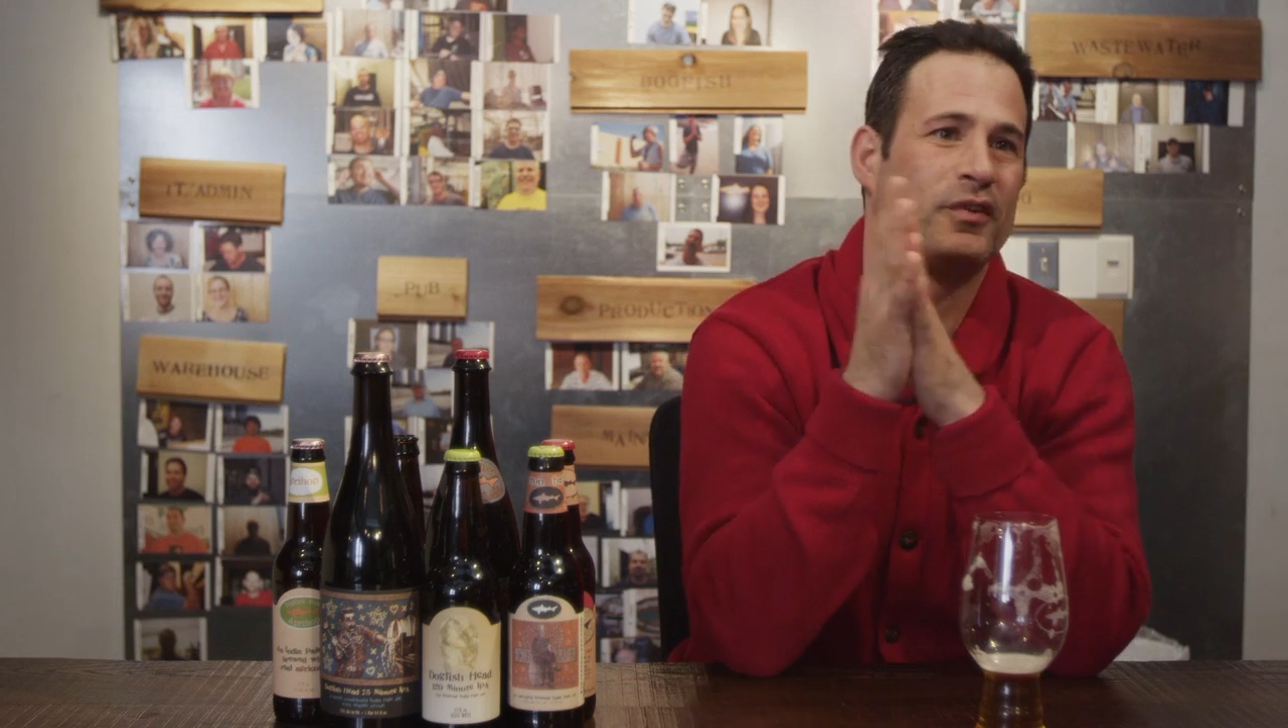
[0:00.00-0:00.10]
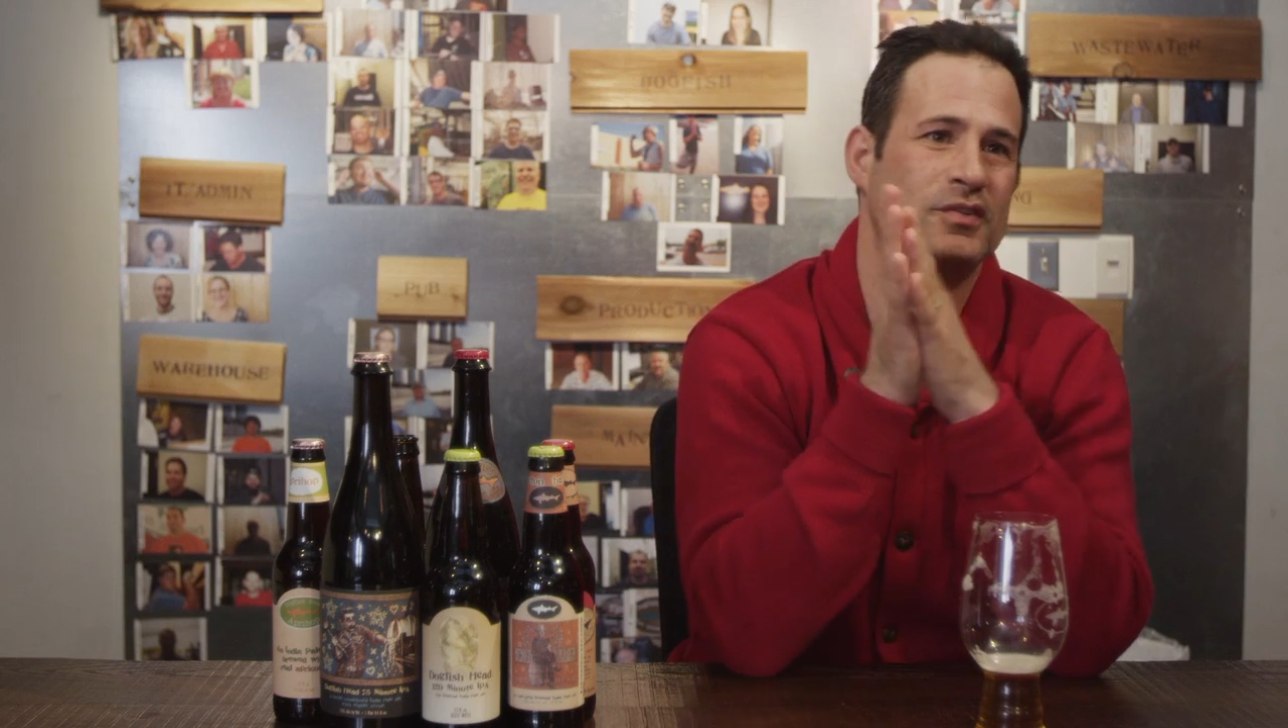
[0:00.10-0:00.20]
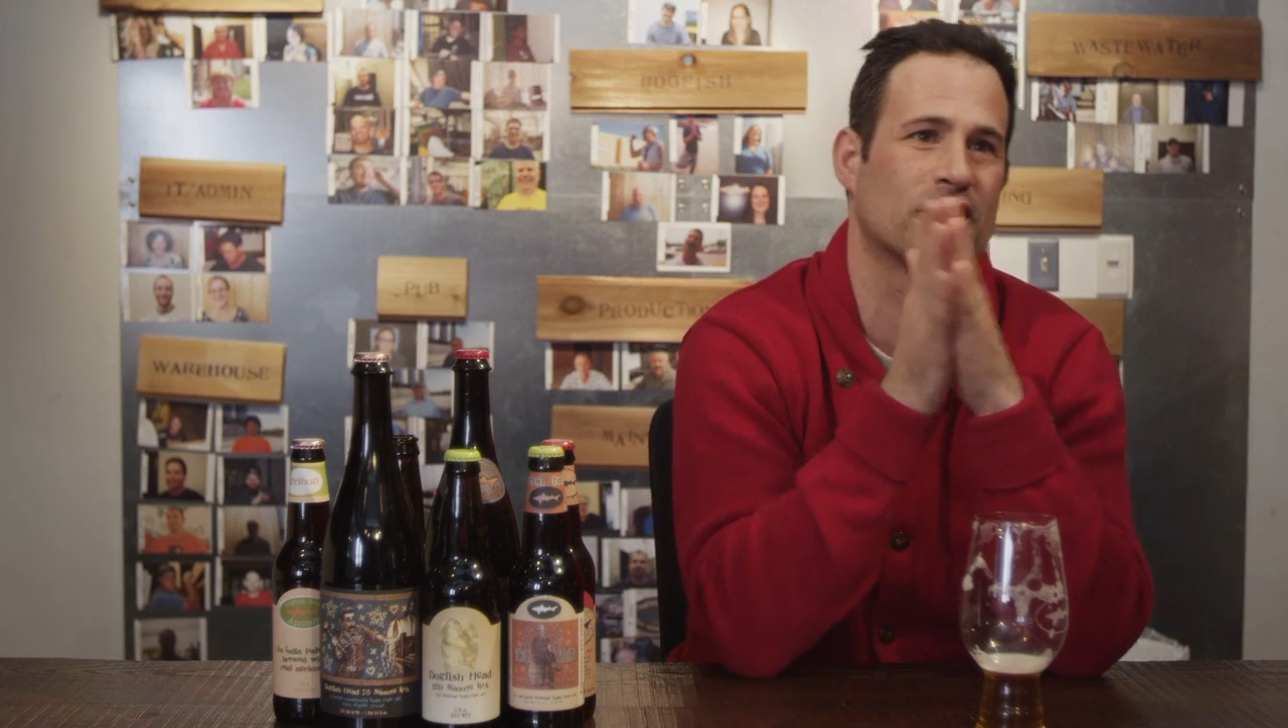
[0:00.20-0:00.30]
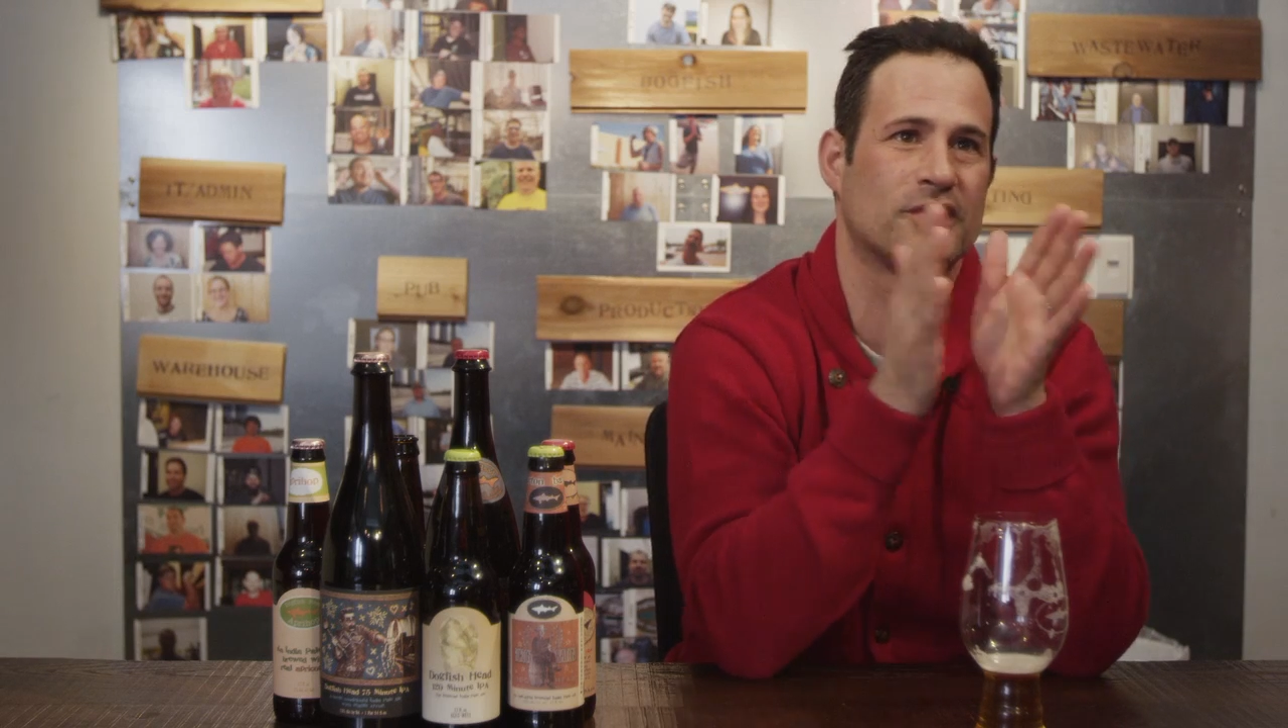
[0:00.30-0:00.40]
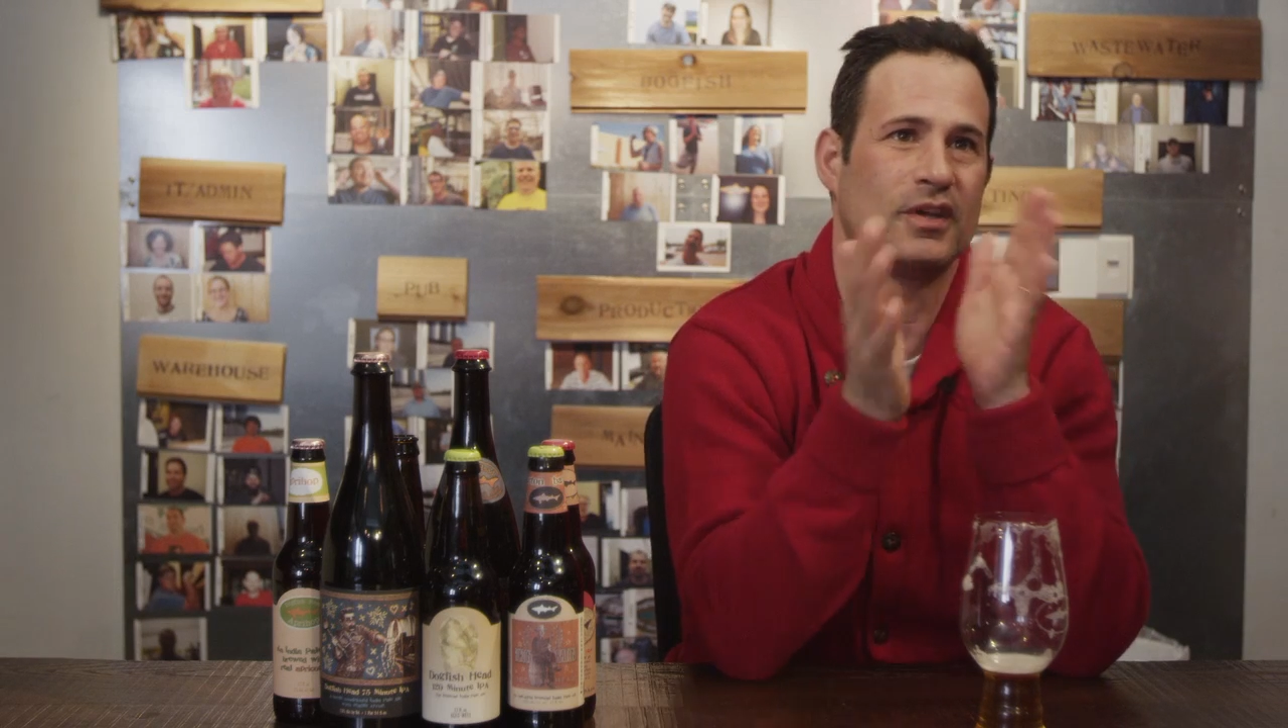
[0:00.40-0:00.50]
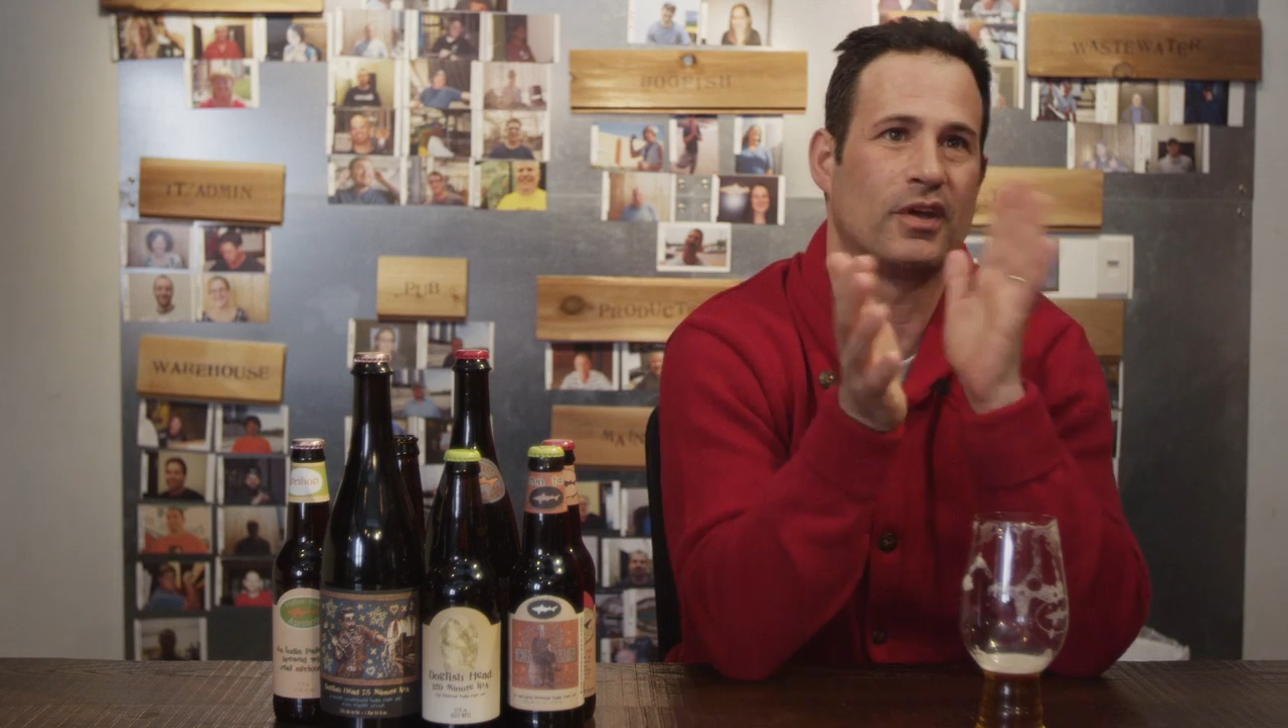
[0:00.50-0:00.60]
60